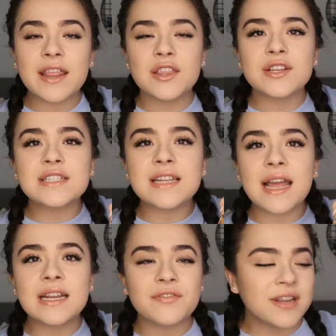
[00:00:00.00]
I think there's
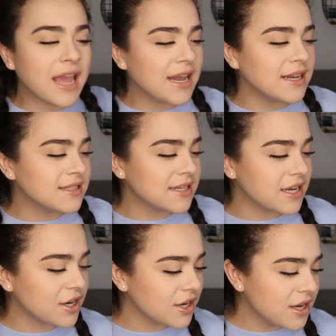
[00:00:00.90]
9 different candies in
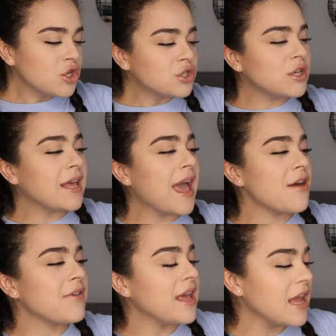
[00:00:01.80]
here. So they
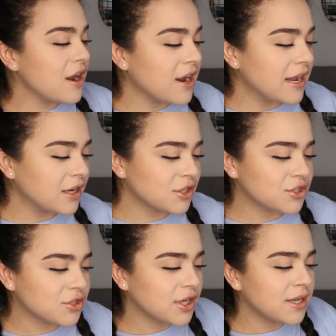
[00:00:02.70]
have Airhead
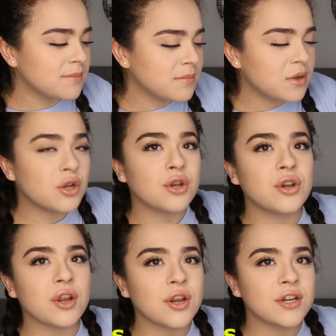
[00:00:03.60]
Extreme,
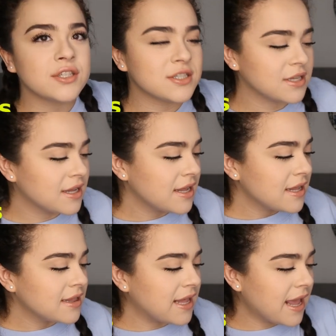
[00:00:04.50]
Nerds,
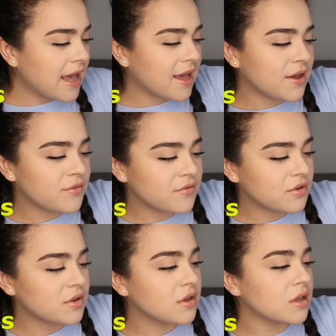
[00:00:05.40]
they
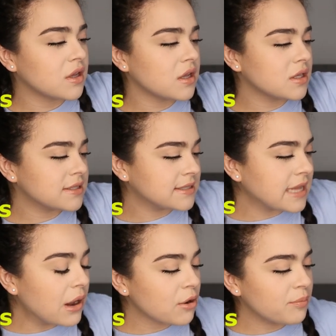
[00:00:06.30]
have
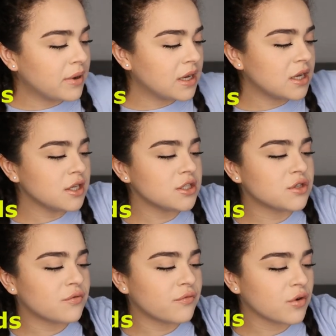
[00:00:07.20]
Sour
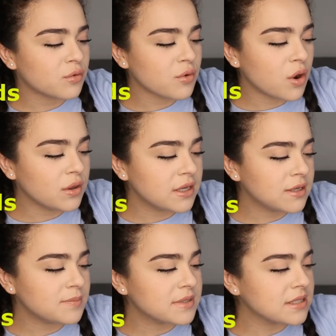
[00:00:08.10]
Punch, Fruit
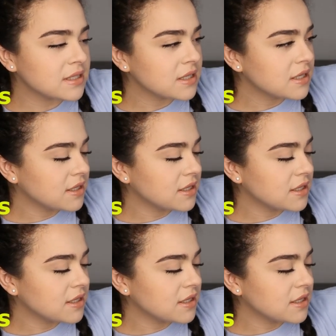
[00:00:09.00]
Roll-Ups,